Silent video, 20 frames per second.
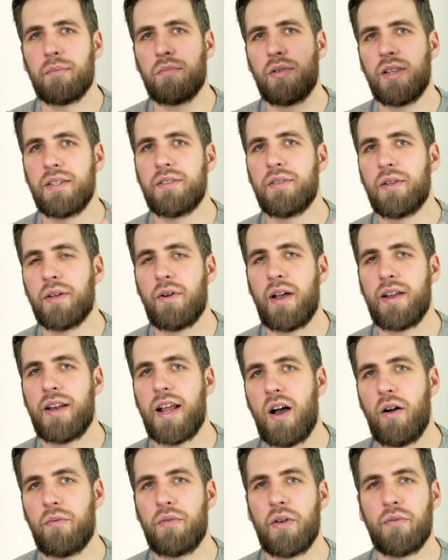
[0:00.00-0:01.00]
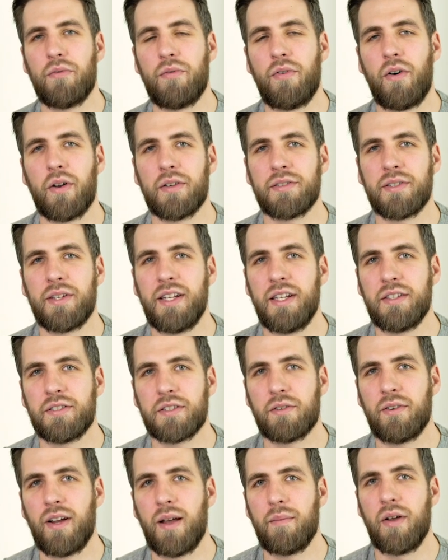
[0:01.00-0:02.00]
yet, please do that right now. If you haven't followed us on
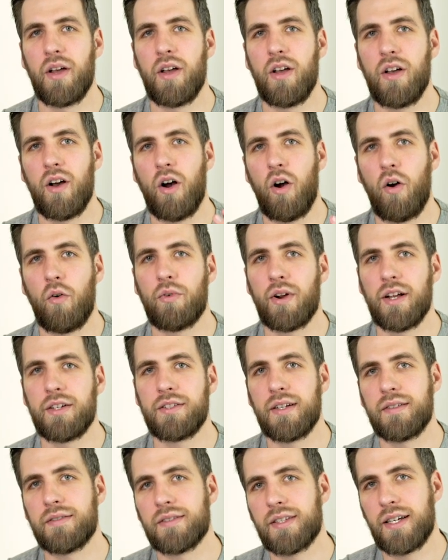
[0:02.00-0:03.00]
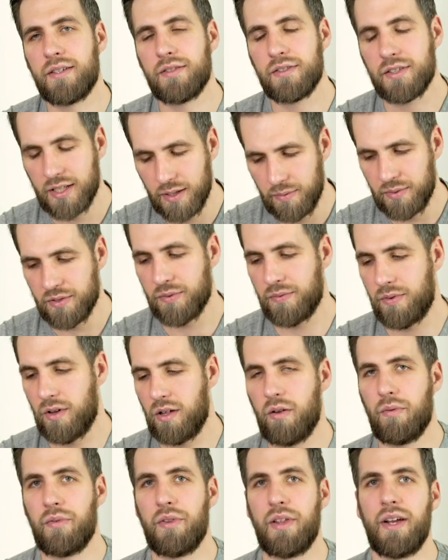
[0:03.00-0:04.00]
Instagram over at Gents Lounge, give us a
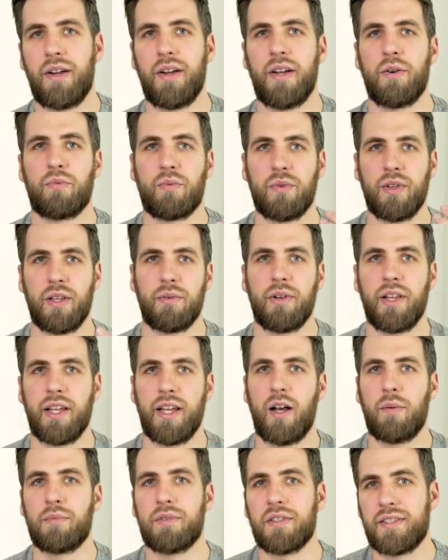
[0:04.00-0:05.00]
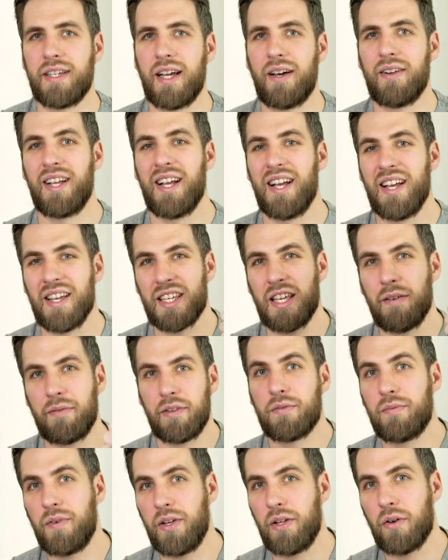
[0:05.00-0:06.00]
follow over there. It really, really helps us out.
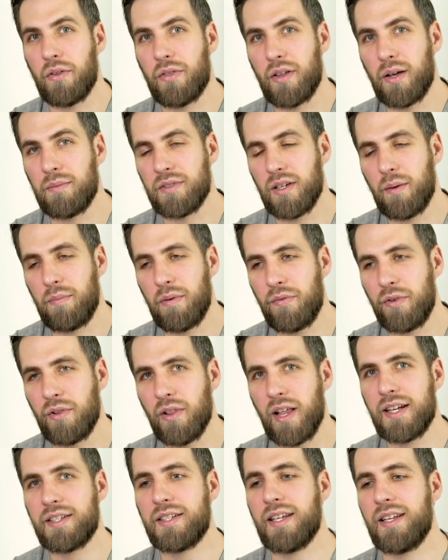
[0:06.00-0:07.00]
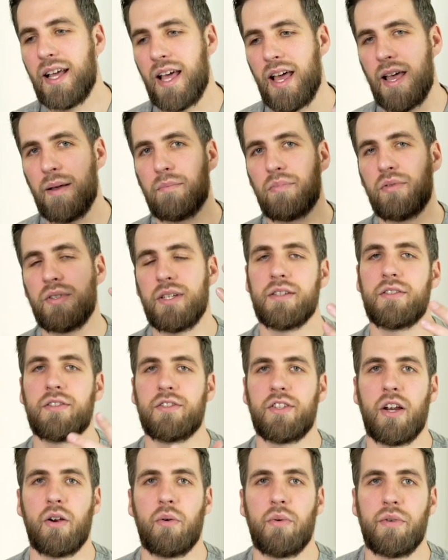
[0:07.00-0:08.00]
Give this video a thumbs up if you liked it, and please
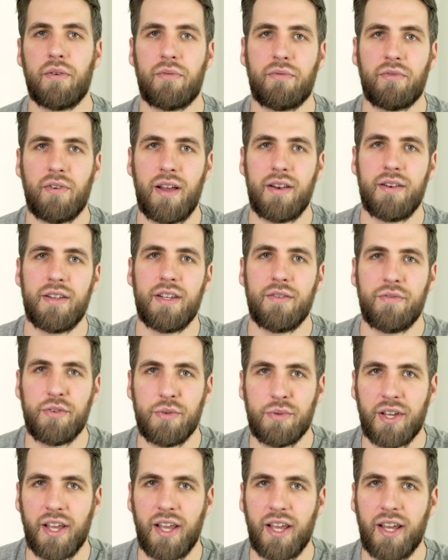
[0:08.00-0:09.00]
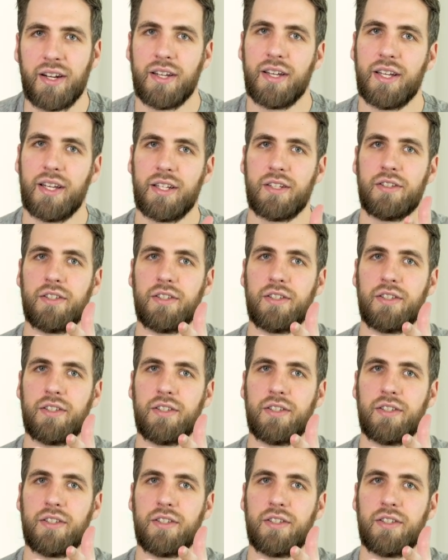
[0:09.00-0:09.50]
share it with a friend if you can.